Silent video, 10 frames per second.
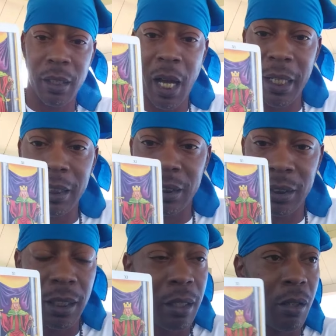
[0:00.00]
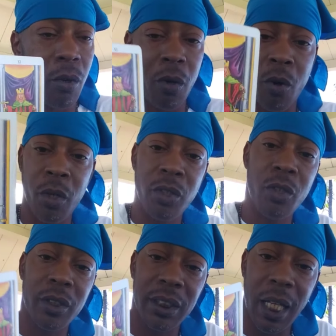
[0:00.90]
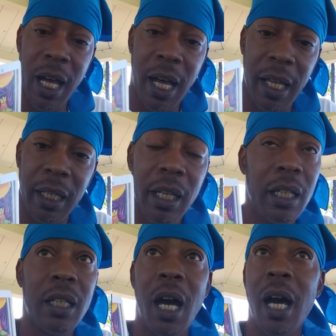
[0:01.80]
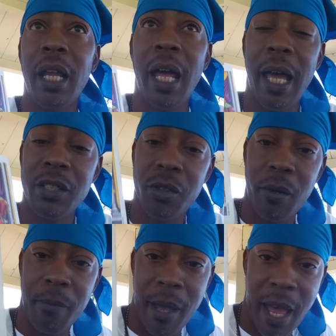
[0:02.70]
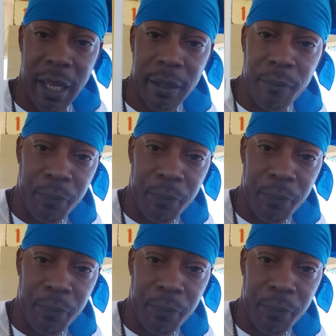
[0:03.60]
god is on your side god has your back